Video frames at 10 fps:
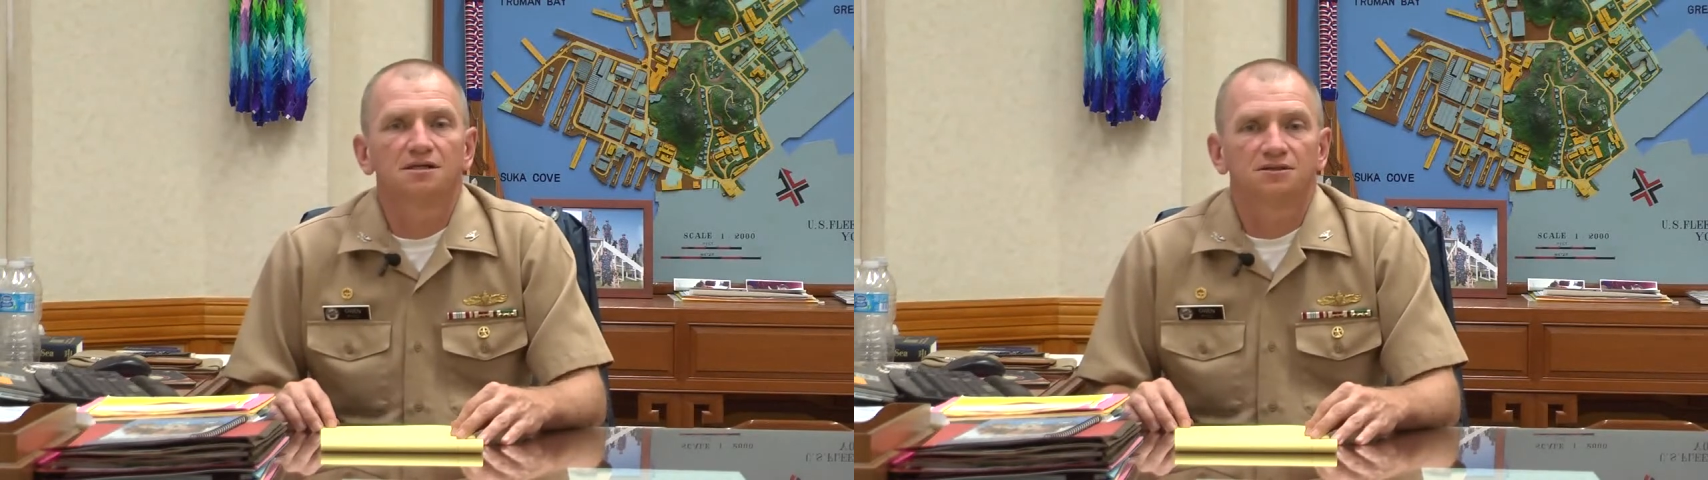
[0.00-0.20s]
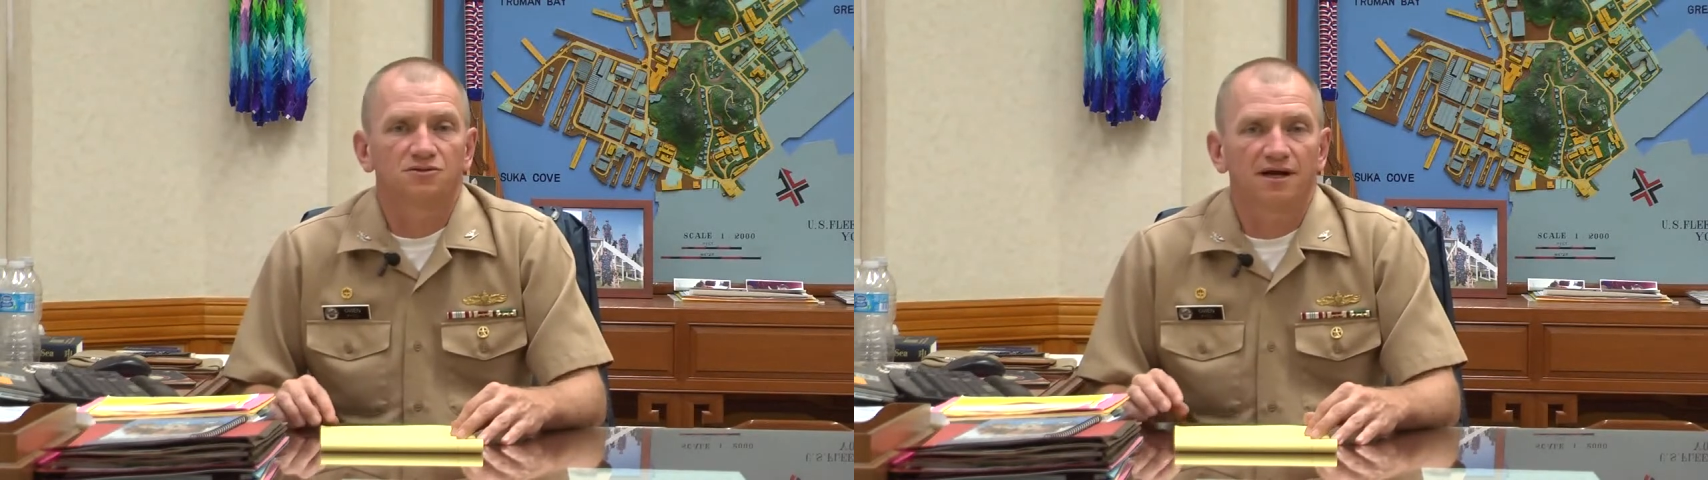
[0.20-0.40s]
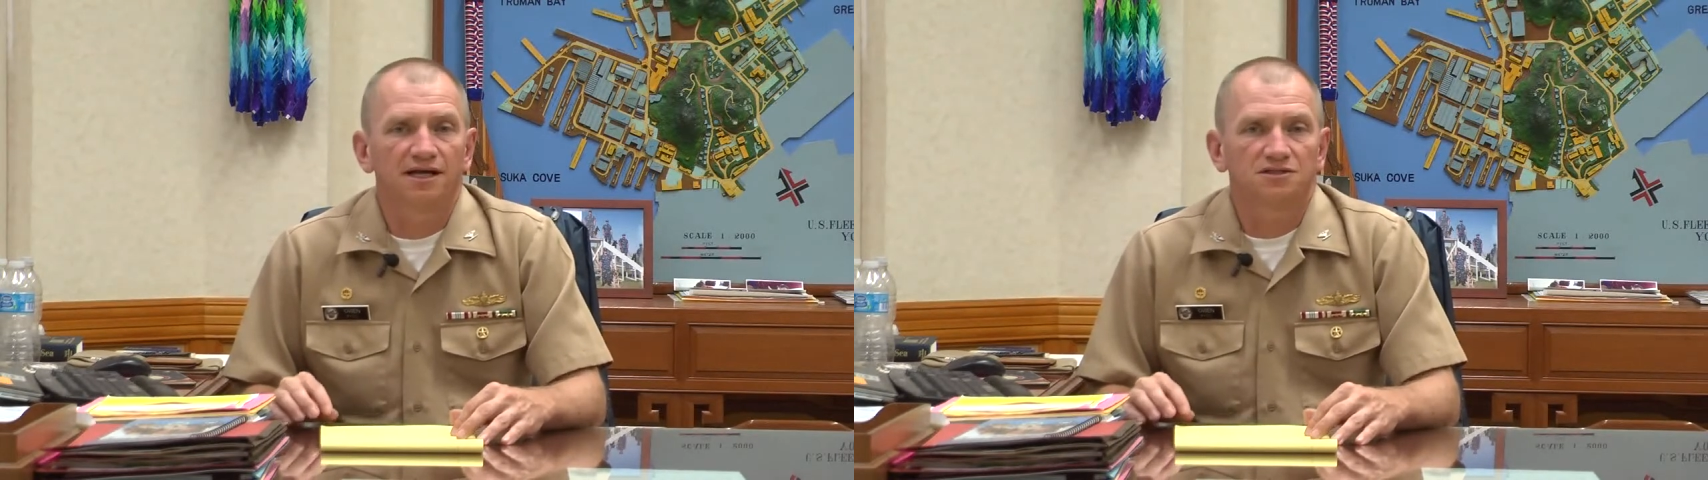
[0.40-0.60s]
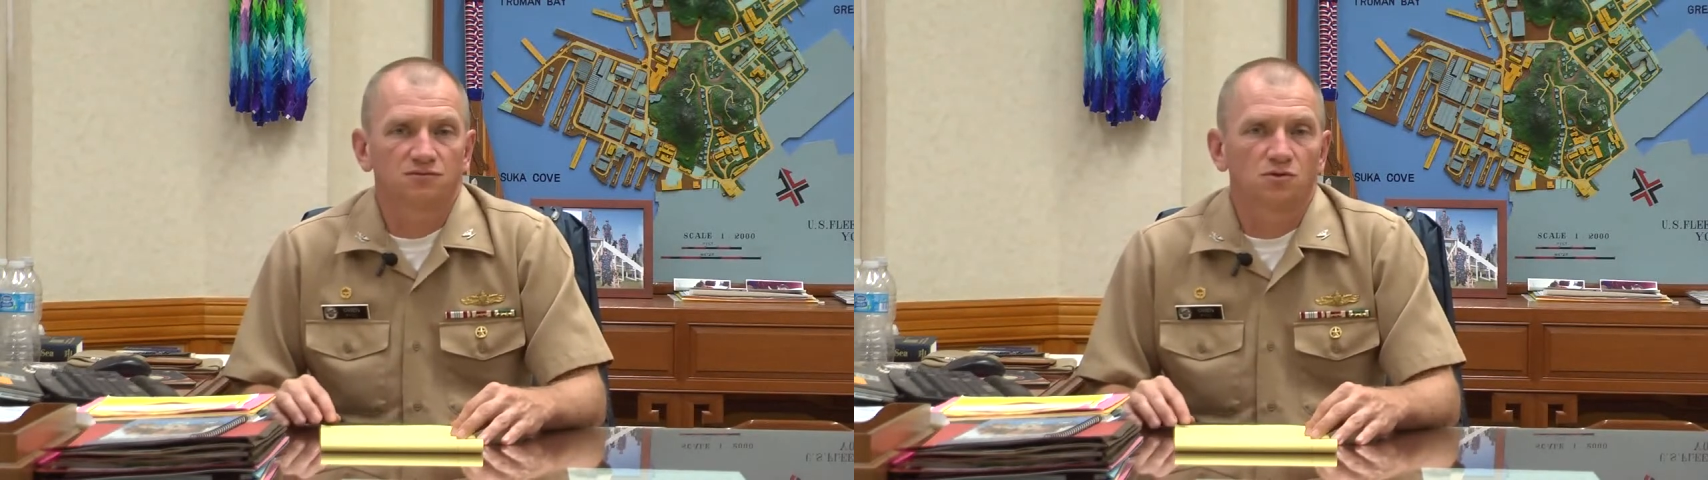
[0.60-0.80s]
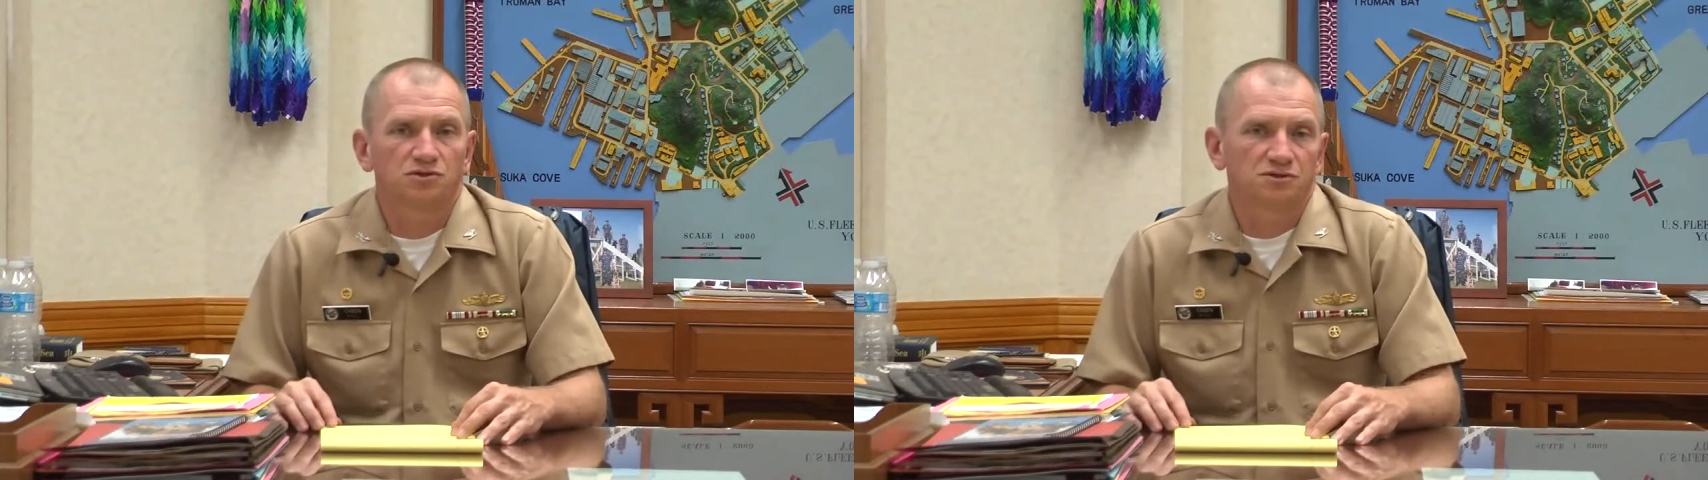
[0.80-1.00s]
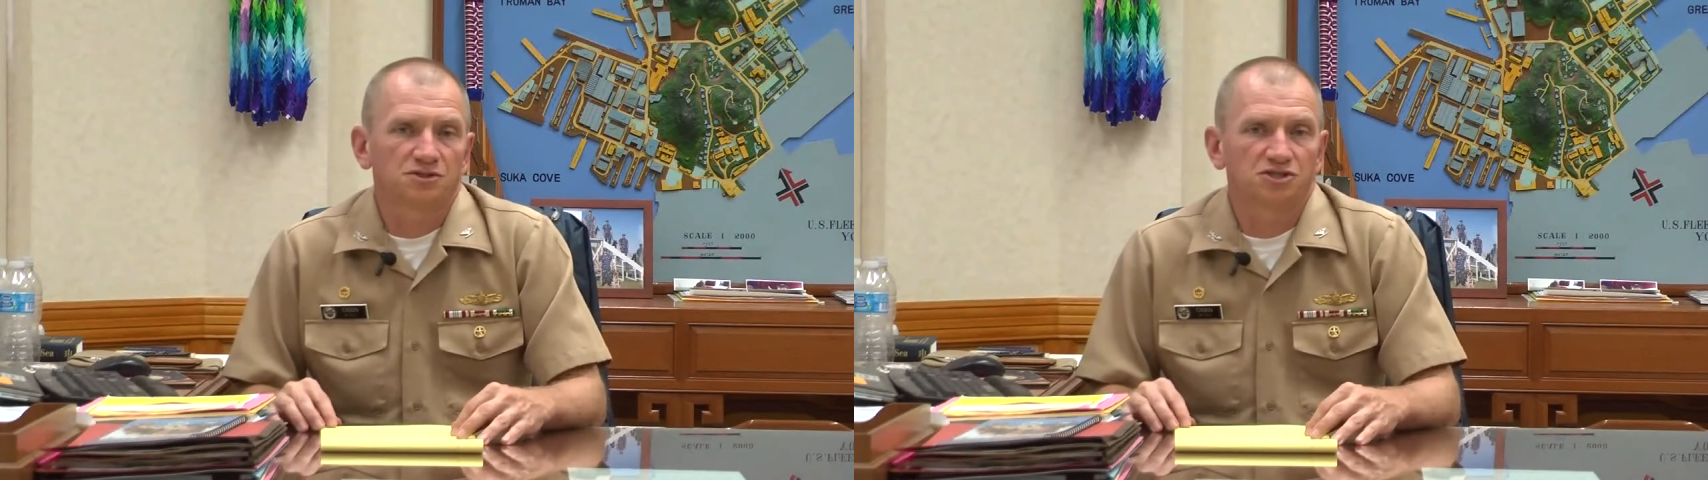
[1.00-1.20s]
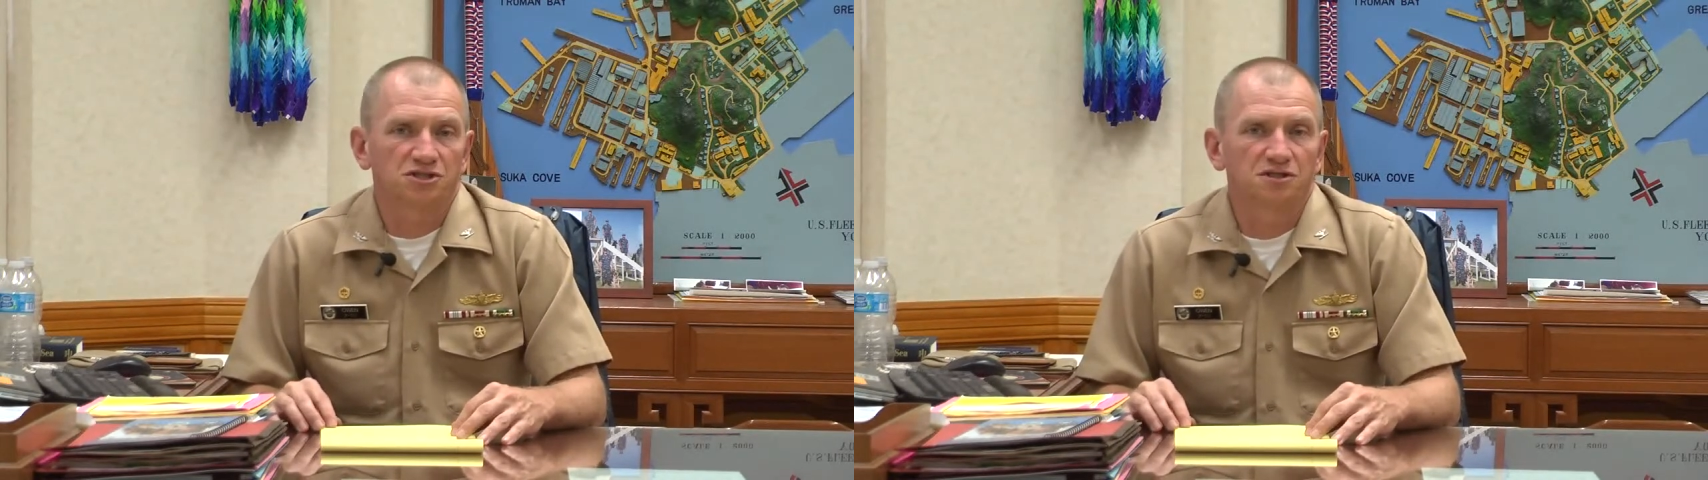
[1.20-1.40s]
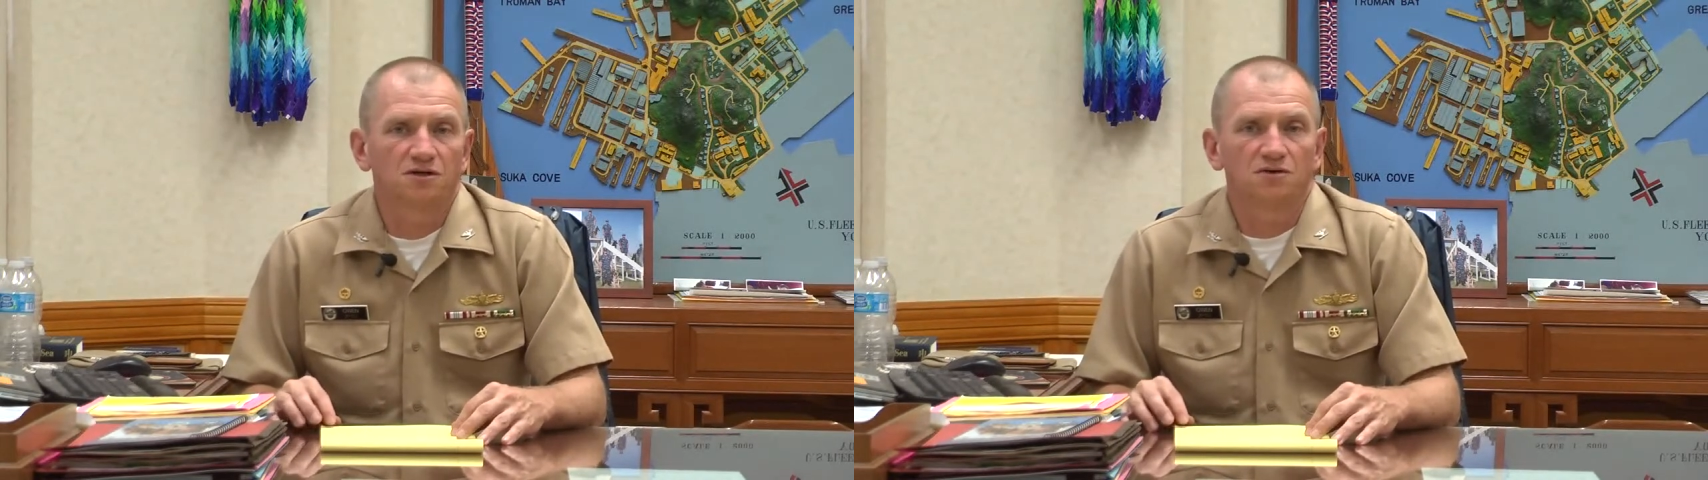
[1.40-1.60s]
The triads, of course, are the
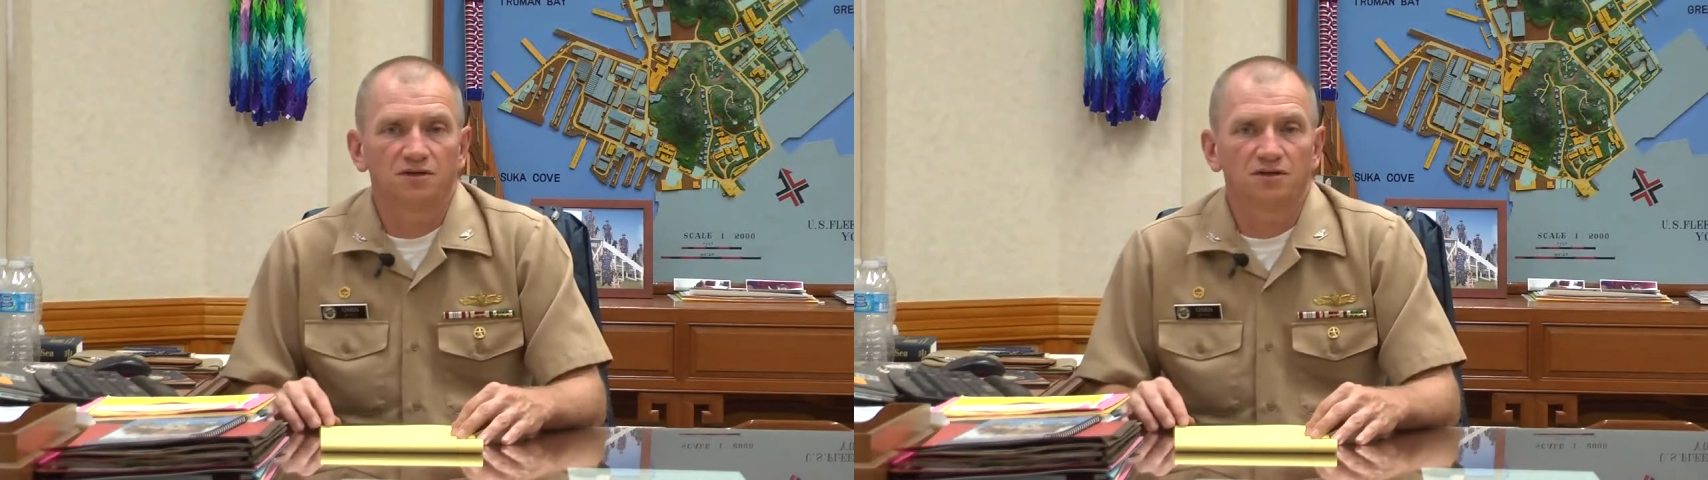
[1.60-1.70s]
CO,